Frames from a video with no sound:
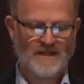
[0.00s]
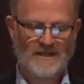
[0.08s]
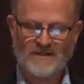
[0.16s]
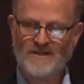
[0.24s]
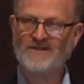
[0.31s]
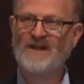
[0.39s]

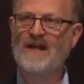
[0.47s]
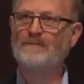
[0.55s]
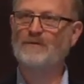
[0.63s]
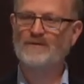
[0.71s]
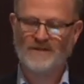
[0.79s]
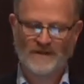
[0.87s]
his
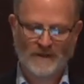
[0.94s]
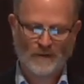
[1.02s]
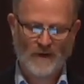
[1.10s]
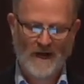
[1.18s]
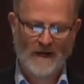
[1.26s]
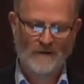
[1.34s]
disciples, and the
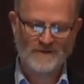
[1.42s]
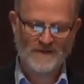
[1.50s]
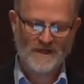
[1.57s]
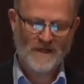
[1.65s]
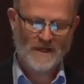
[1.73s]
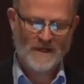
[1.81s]

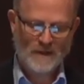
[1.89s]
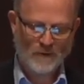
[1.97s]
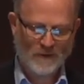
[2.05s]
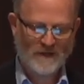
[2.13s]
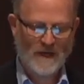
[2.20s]
crowds who were